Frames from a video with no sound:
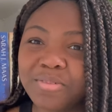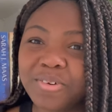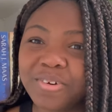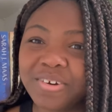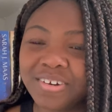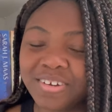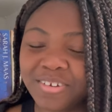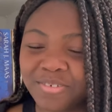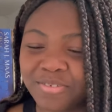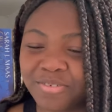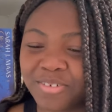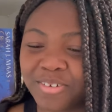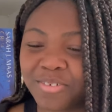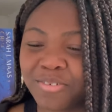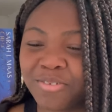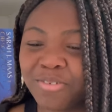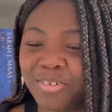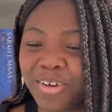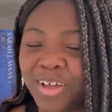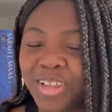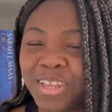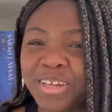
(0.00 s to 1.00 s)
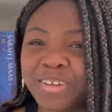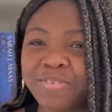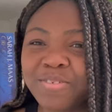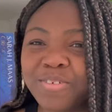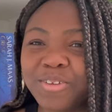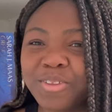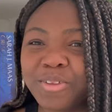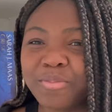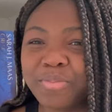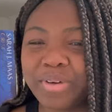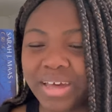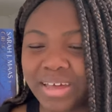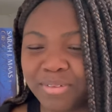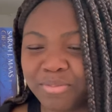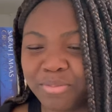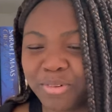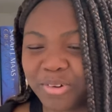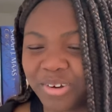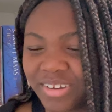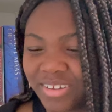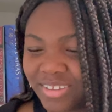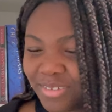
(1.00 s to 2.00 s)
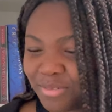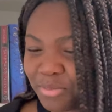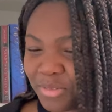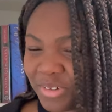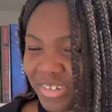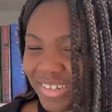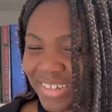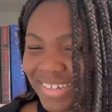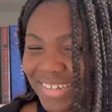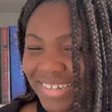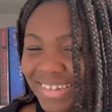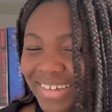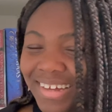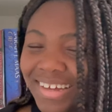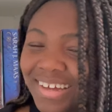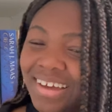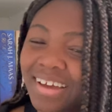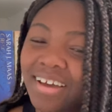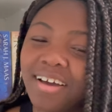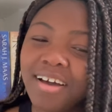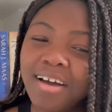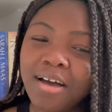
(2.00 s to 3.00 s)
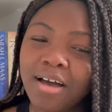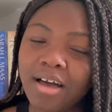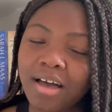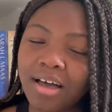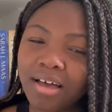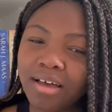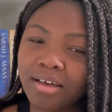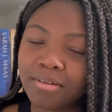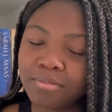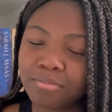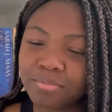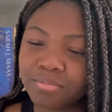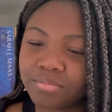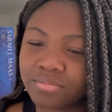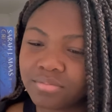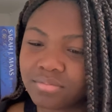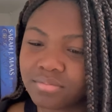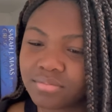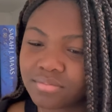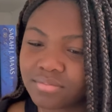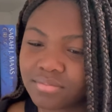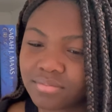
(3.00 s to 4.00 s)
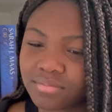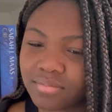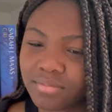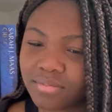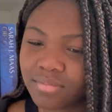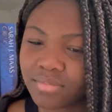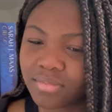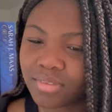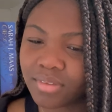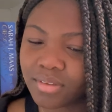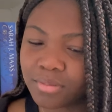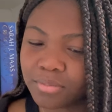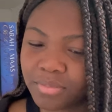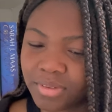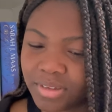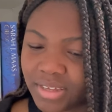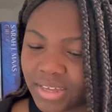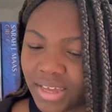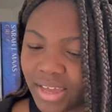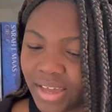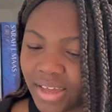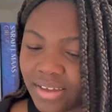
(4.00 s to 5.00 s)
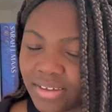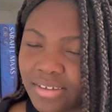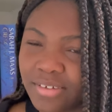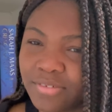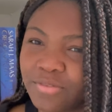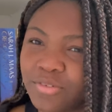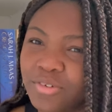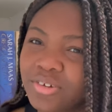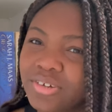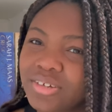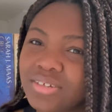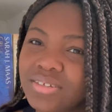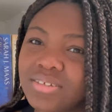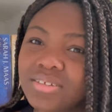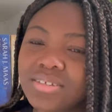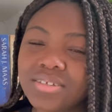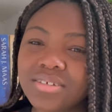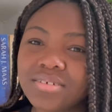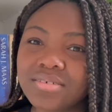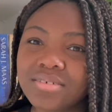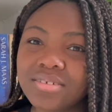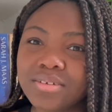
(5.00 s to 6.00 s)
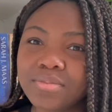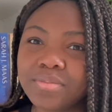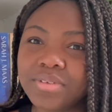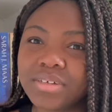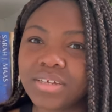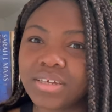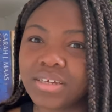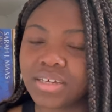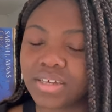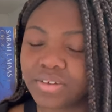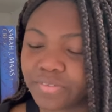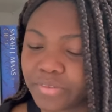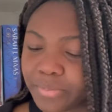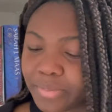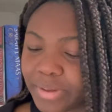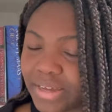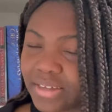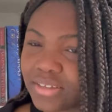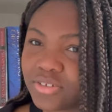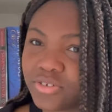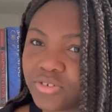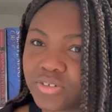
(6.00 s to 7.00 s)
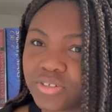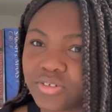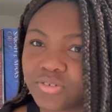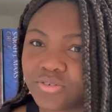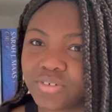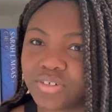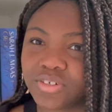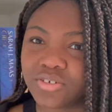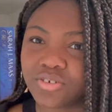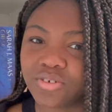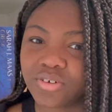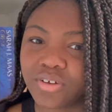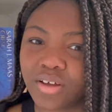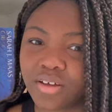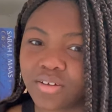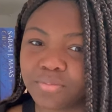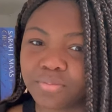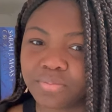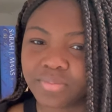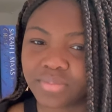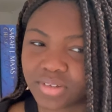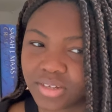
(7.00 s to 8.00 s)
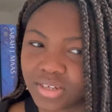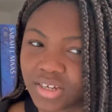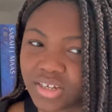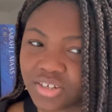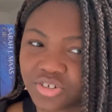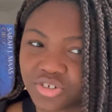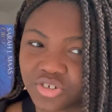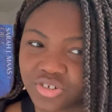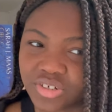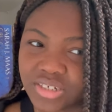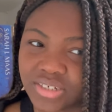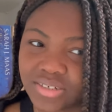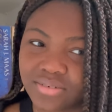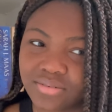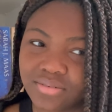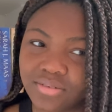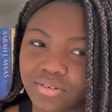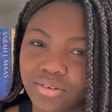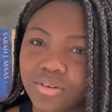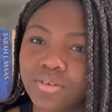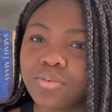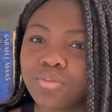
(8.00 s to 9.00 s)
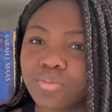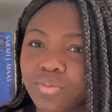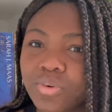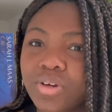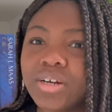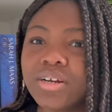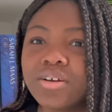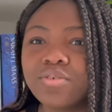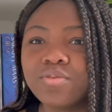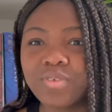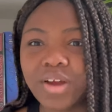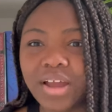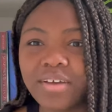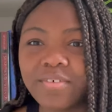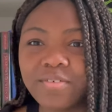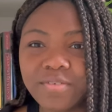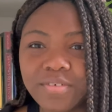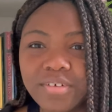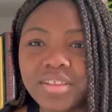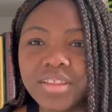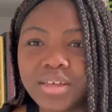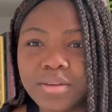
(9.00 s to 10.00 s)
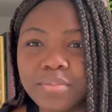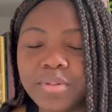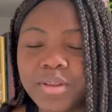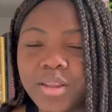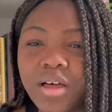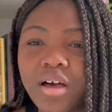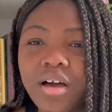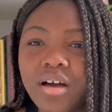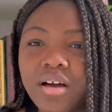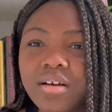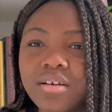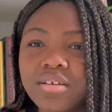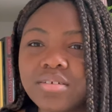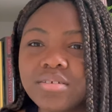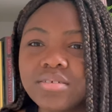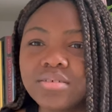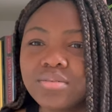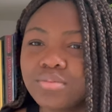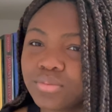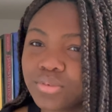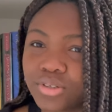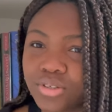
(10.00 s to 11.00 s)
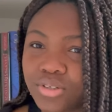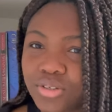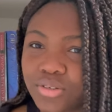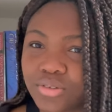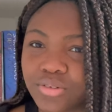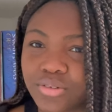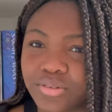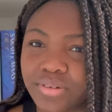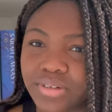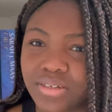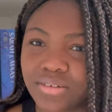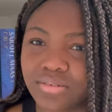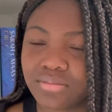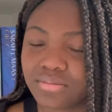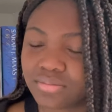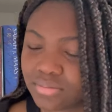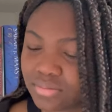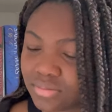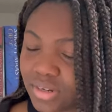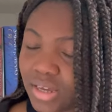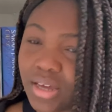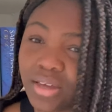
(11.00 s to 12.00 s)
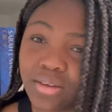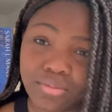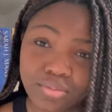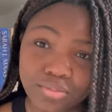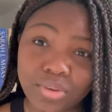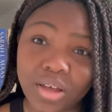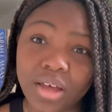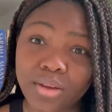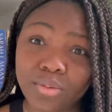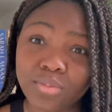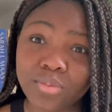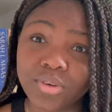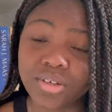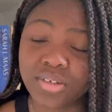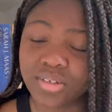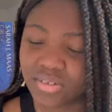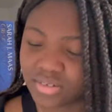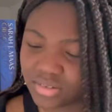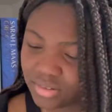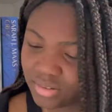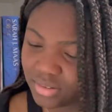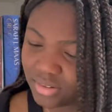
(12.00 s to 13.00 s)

already falling for the bad boy of the book. Um, but yeah, if you could steal something and give it back to its original country, where it rightfully belongs. Wouldn't you do it? I, I would.